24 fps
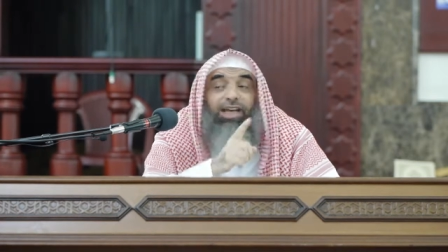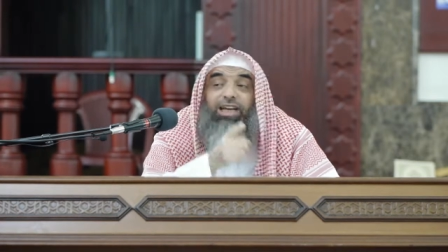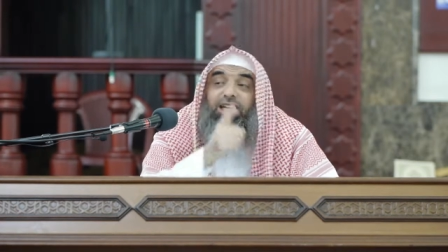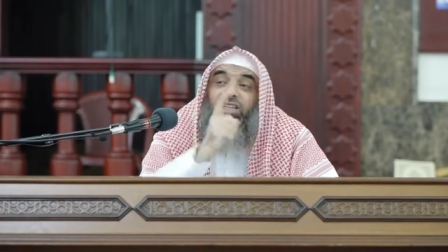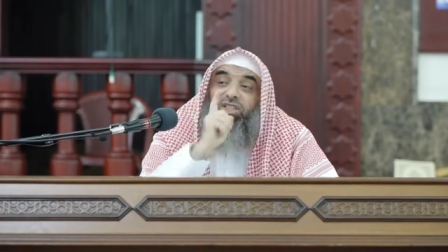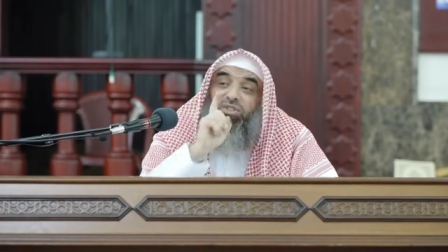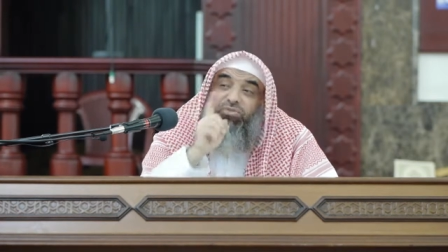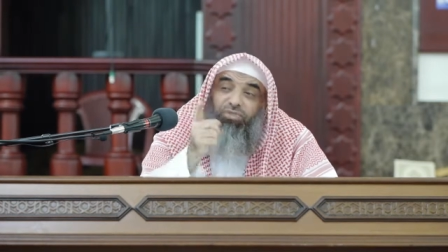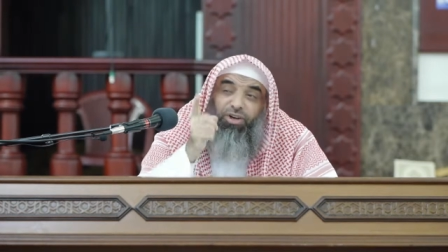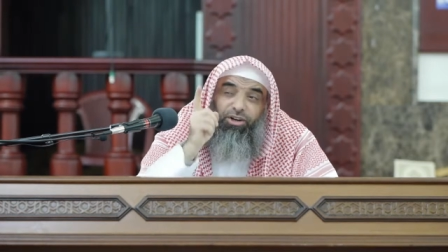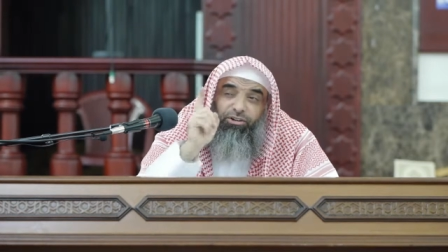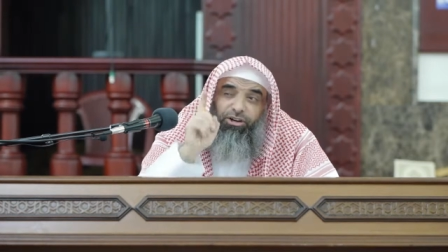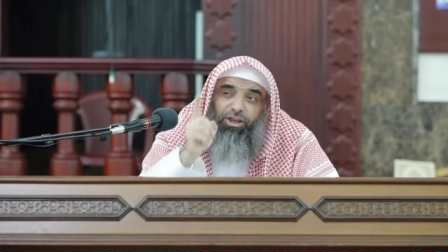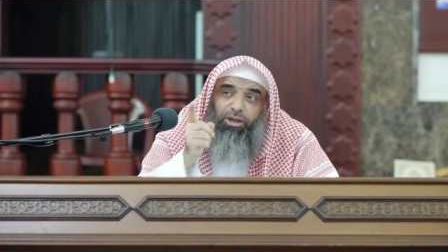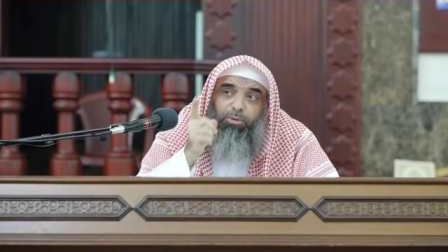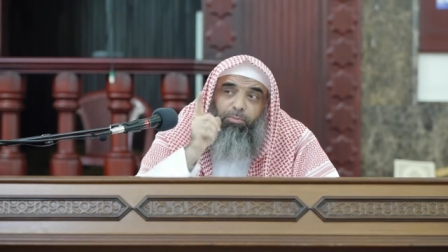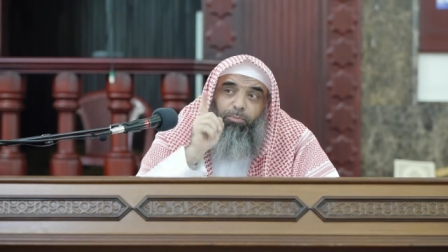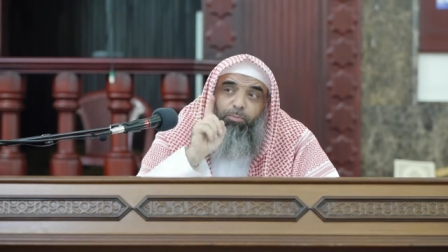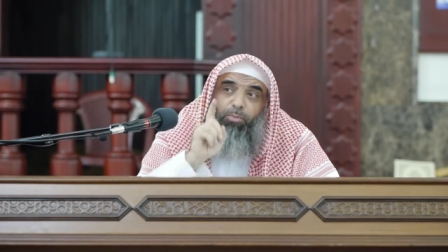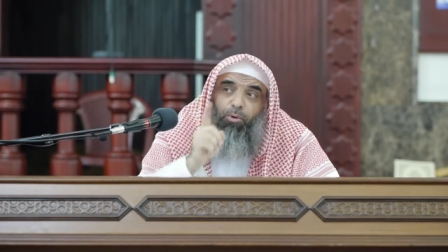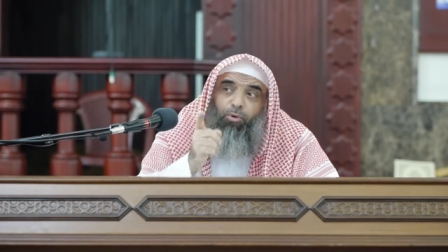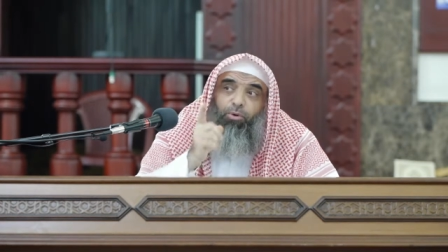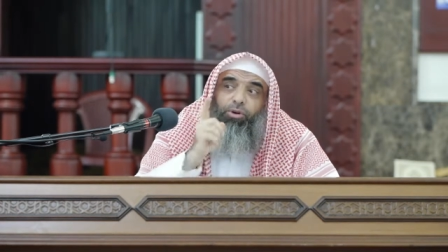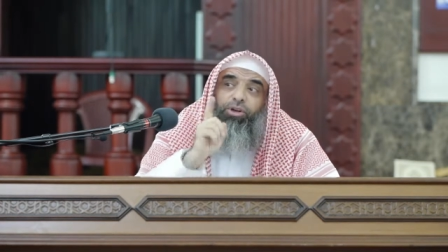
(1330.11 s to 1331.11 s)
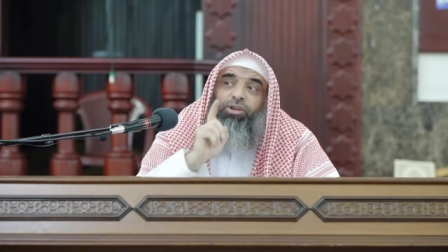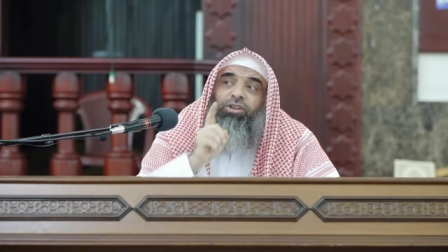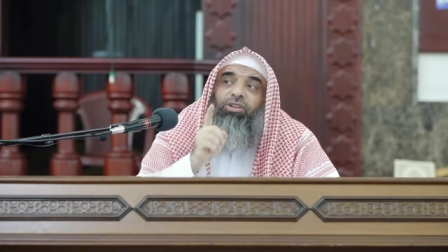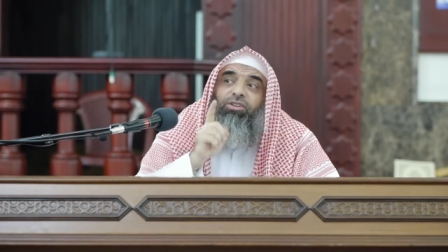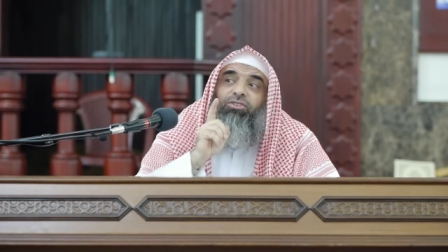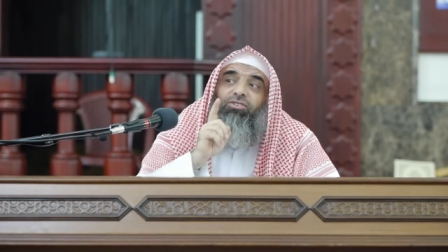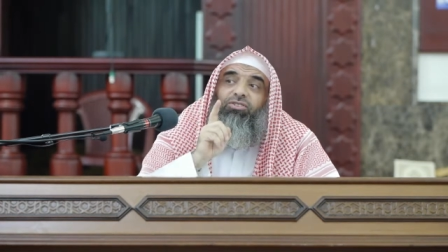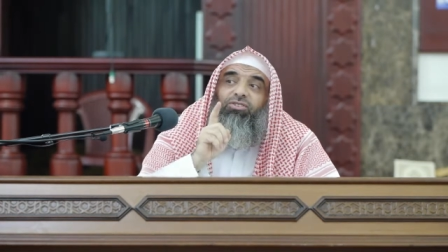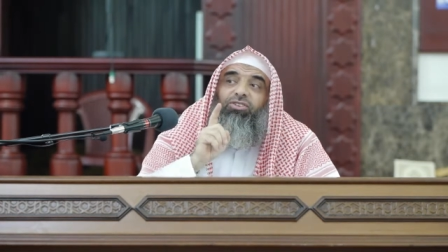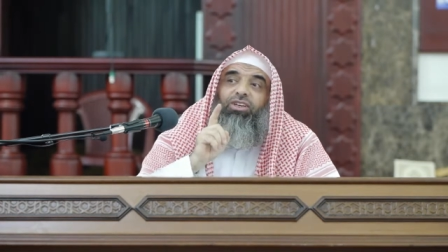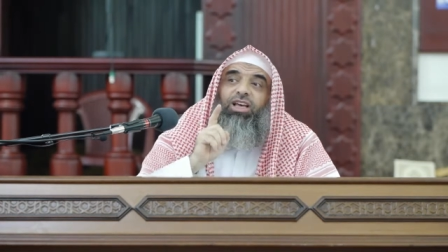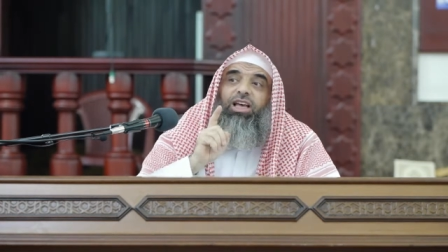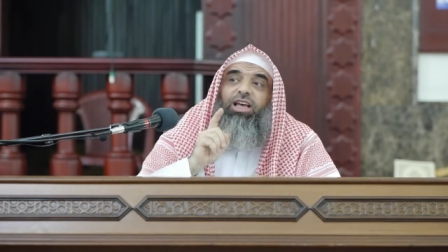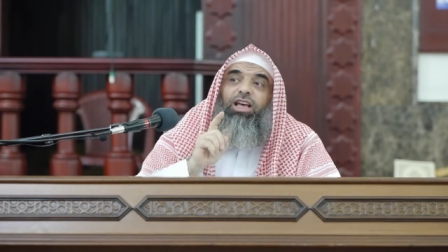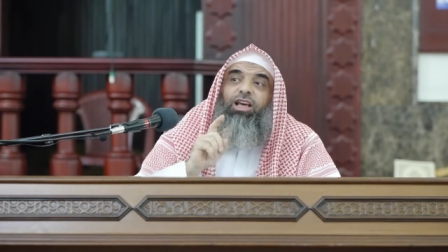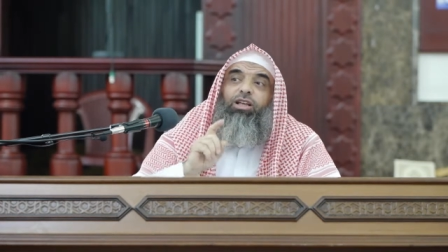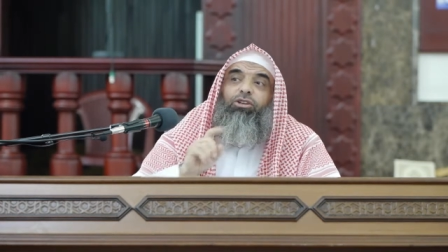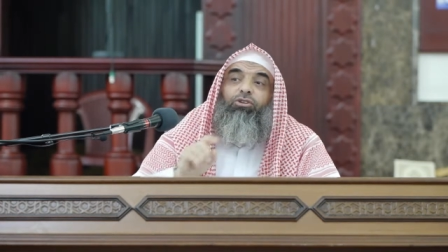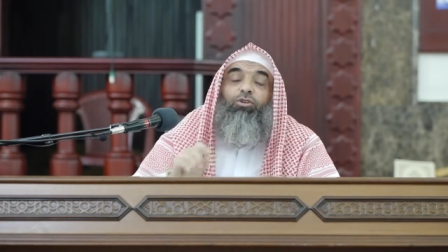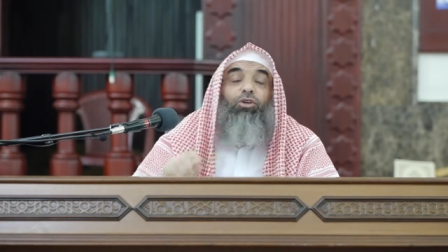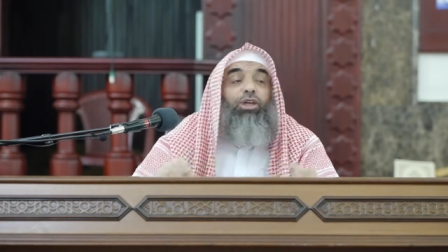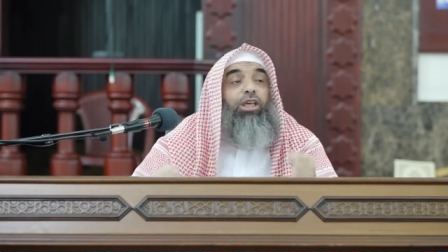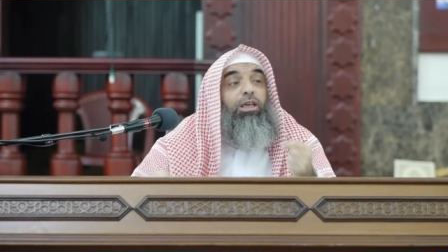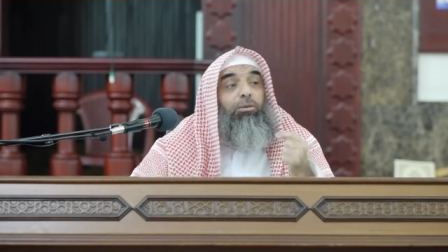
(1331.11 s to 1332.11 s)
And it's very important
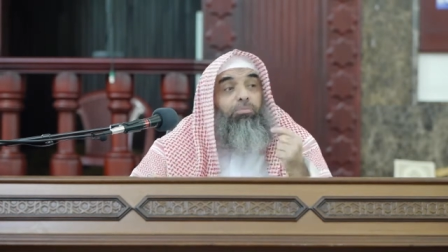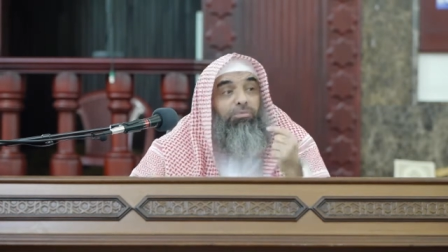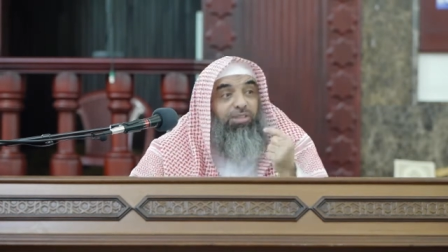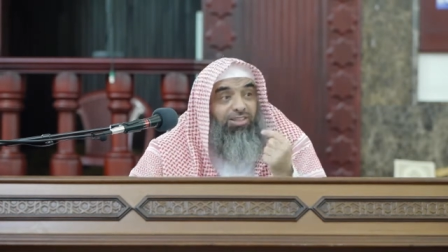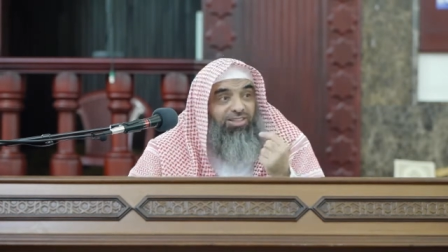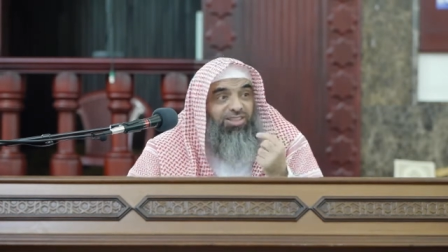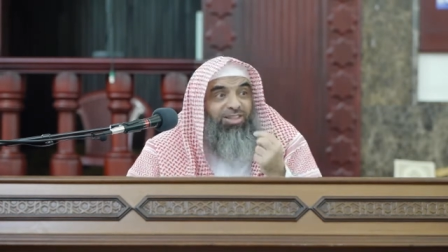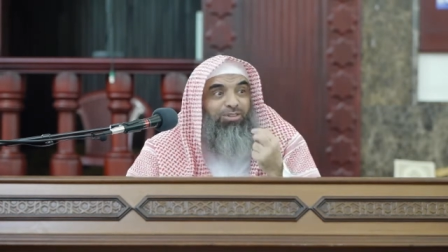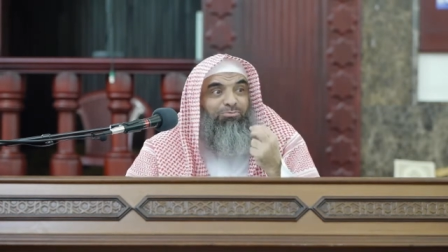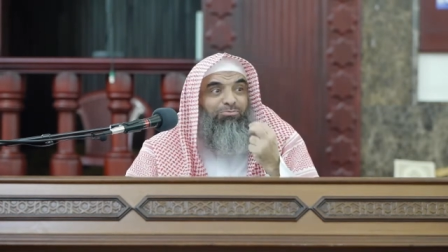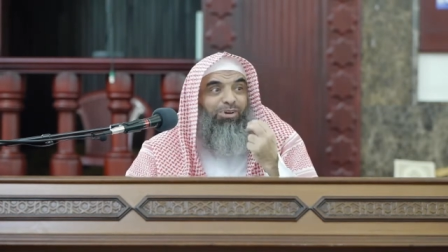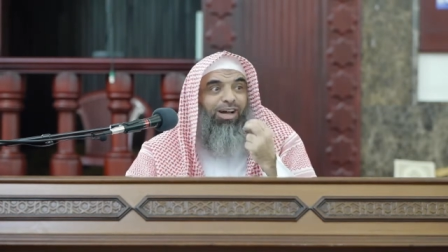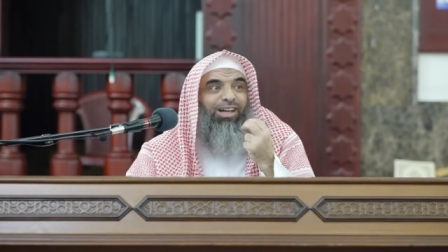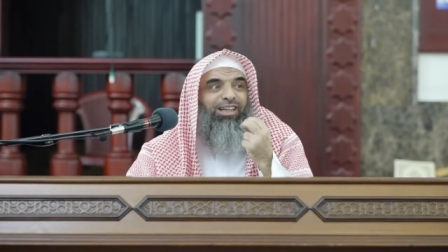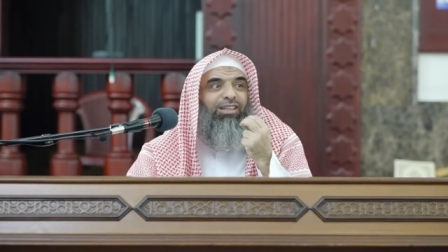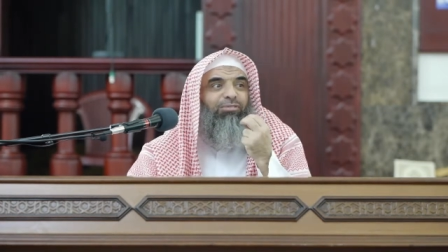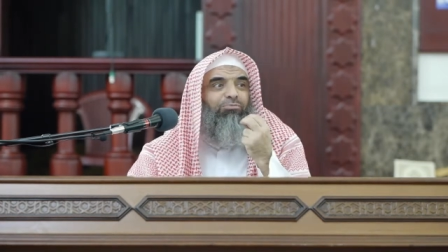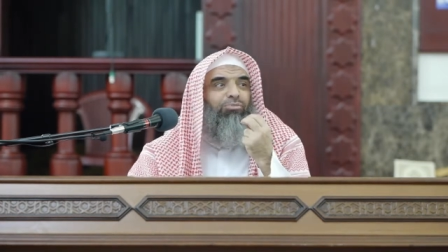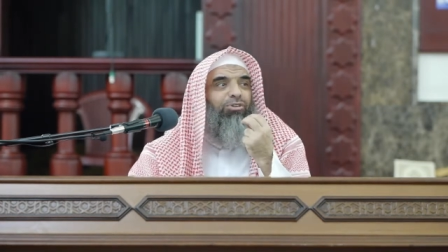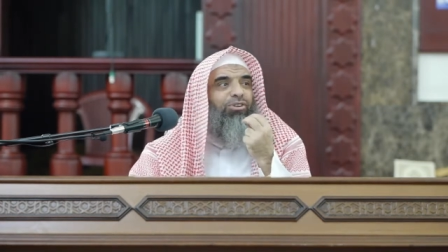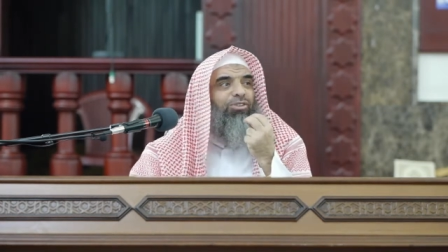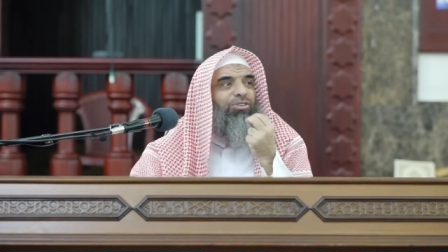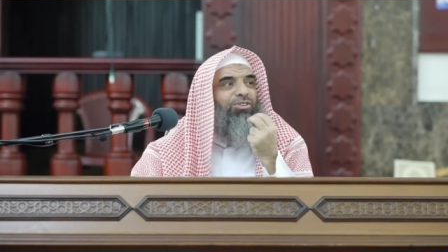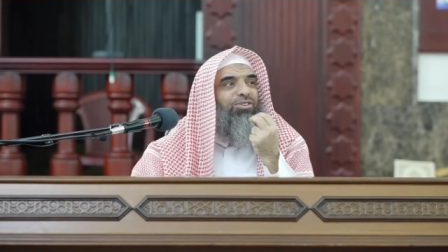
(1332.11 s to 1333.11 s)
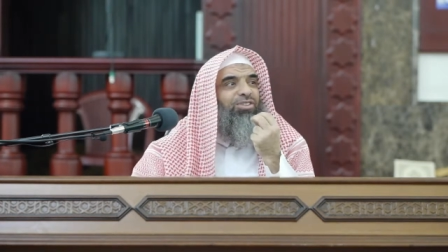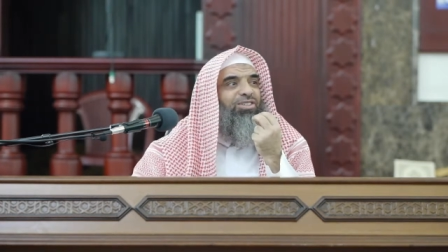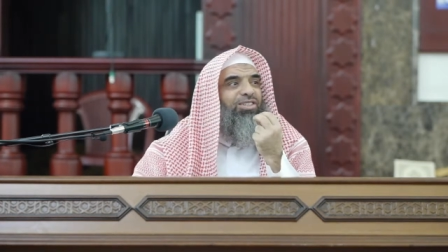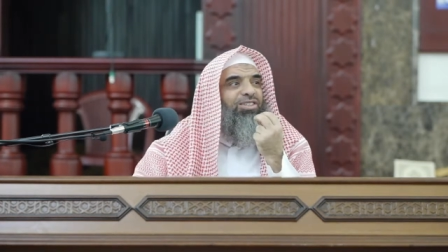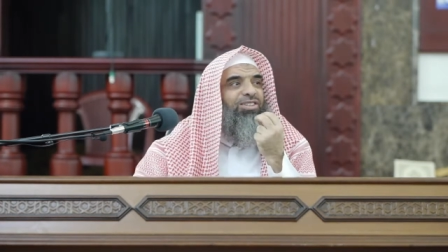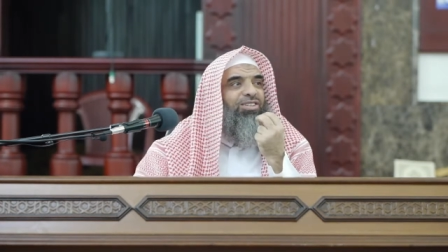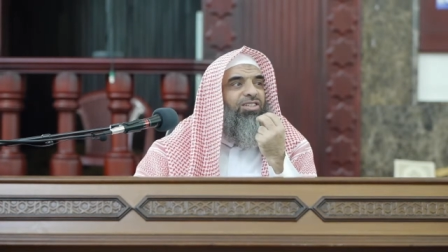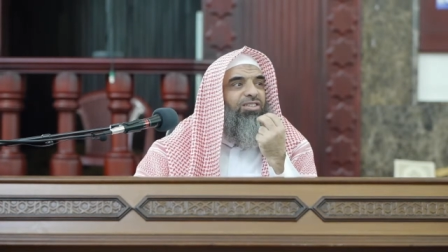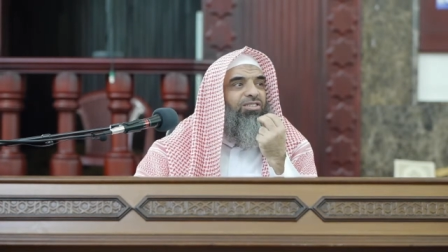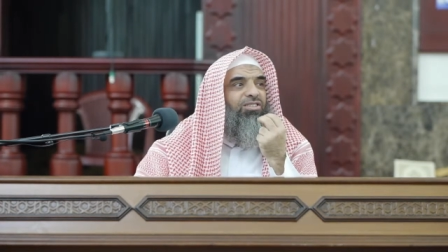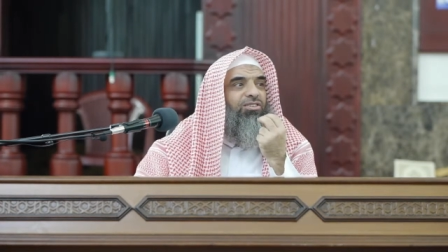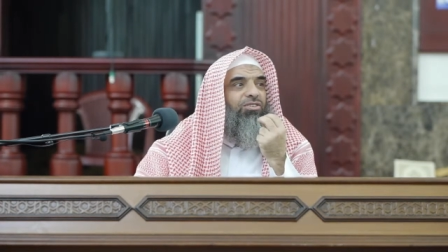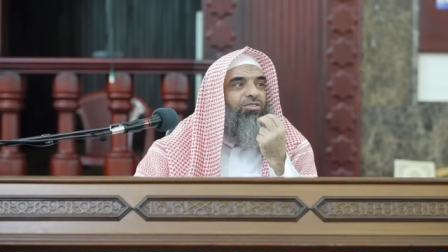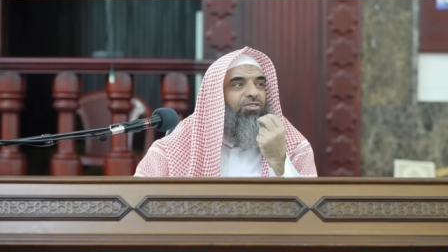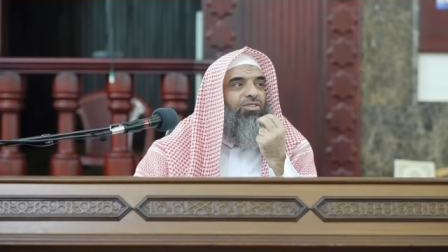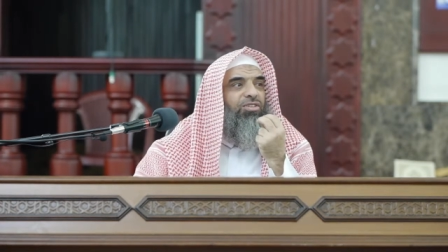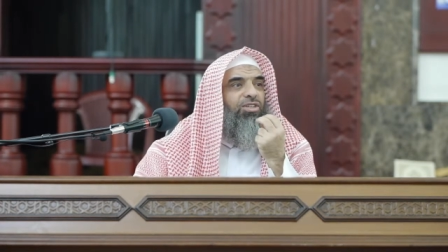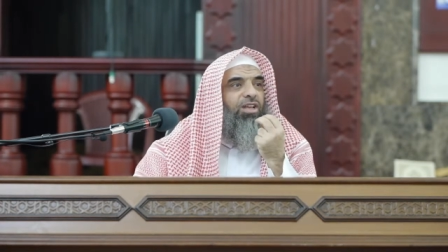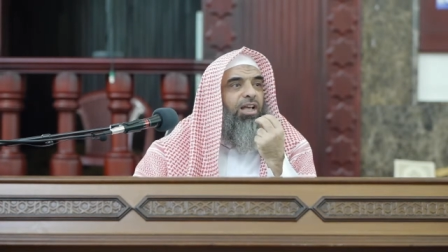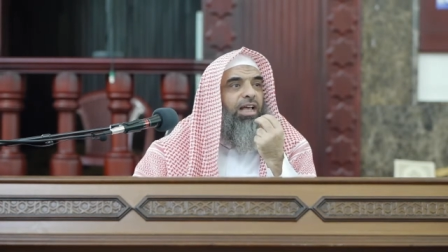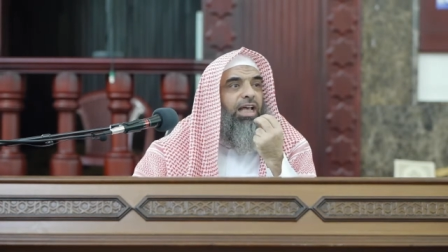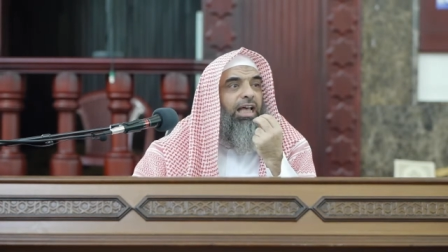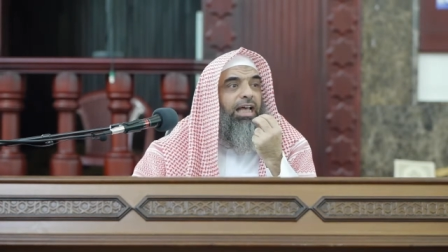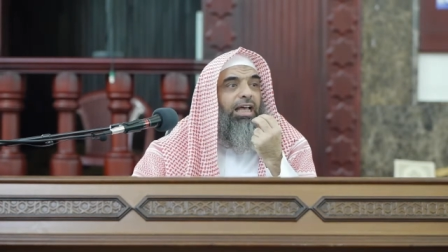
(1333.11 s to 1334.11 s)
to keep this in mind, brothers and sisters